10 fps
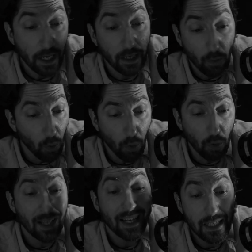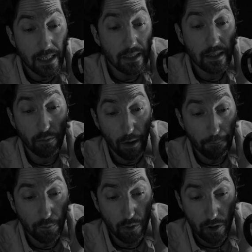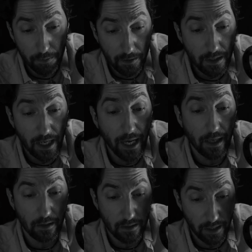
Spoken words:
and all disreputable tales